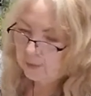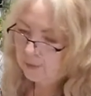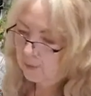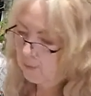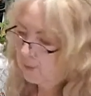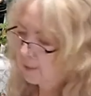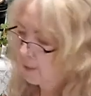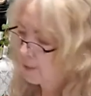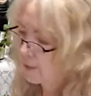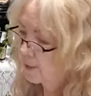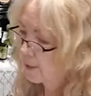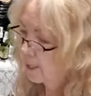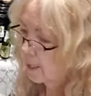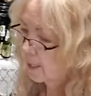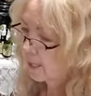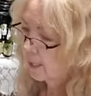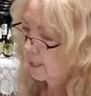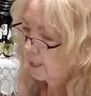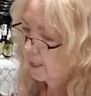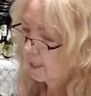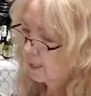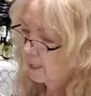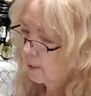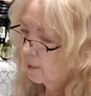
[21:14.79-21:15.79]
what it was.
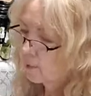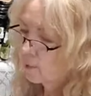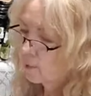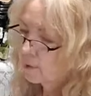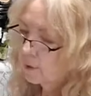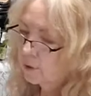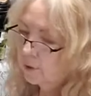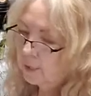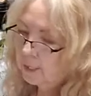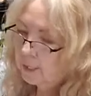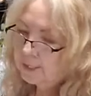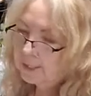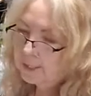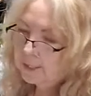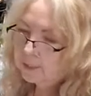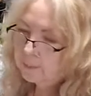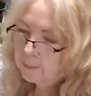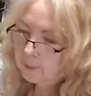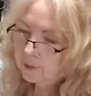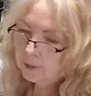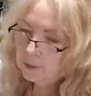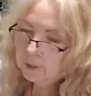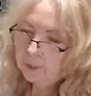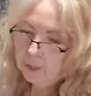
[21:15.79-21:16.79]
Oh no, I did
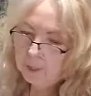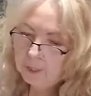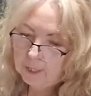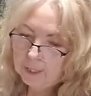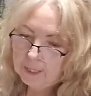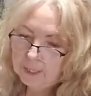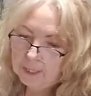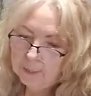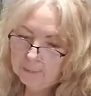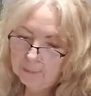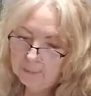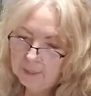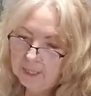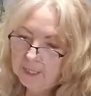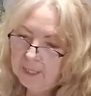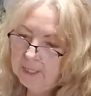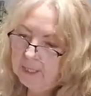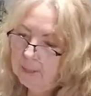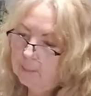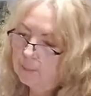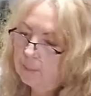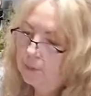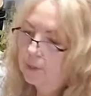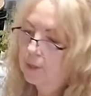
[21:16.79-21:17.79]
put garlic in, but I
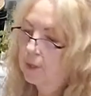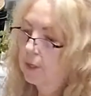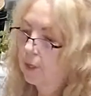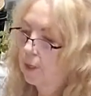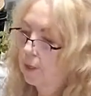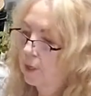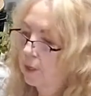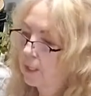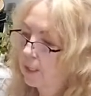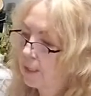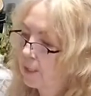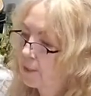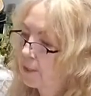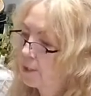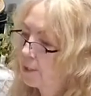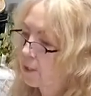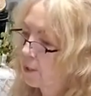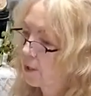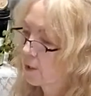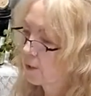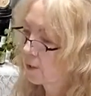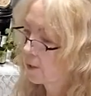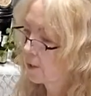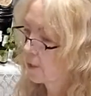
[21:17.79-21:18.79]
didn't put the garlic
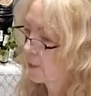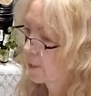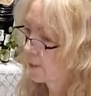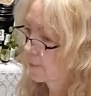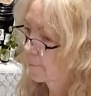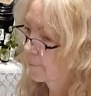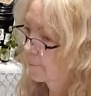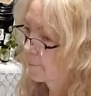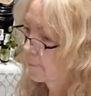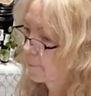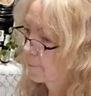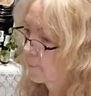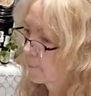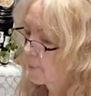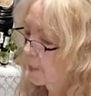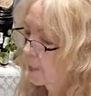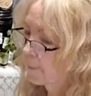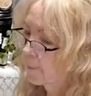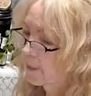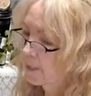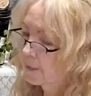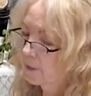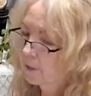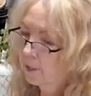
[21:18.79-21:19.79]
salt in. I
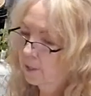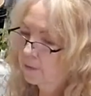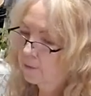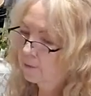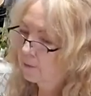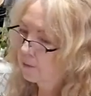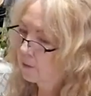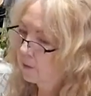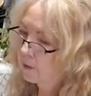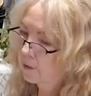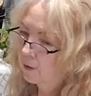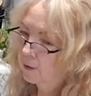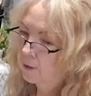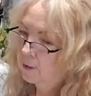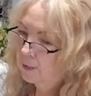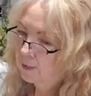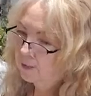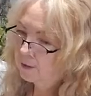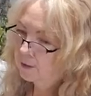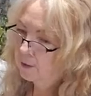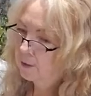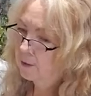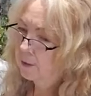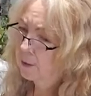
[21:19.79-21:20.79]
mean, not garlic
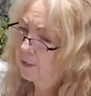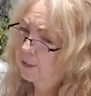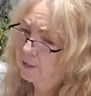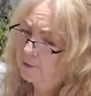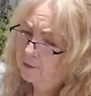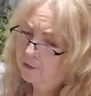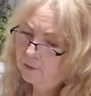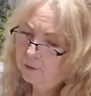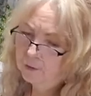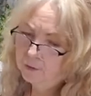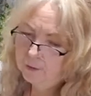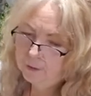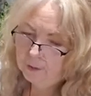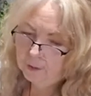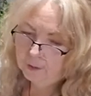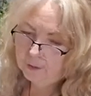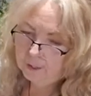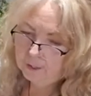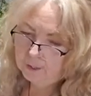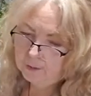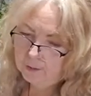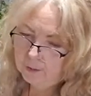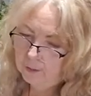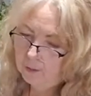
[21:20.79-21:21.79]
salt. I never use
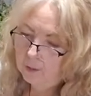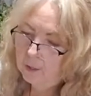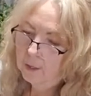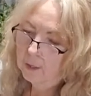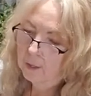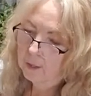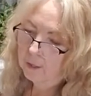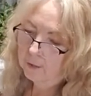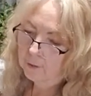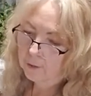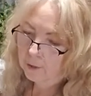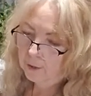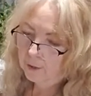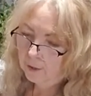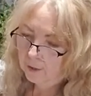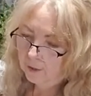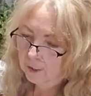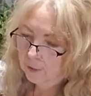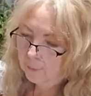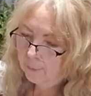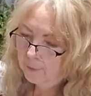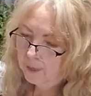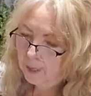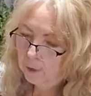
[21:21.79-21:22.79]
garlic salt. The
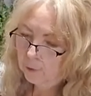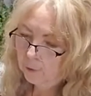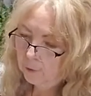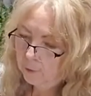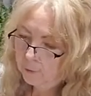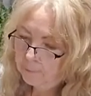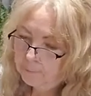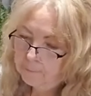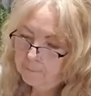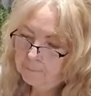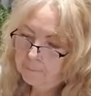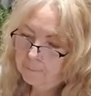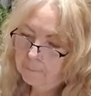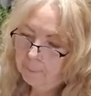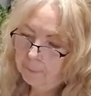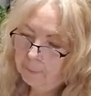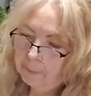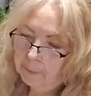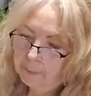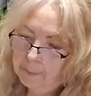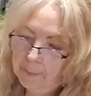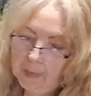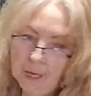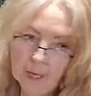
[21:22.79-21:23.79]
garlic powder.
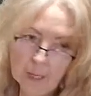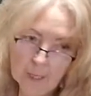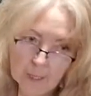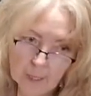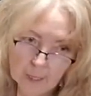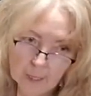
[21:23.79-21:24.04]
And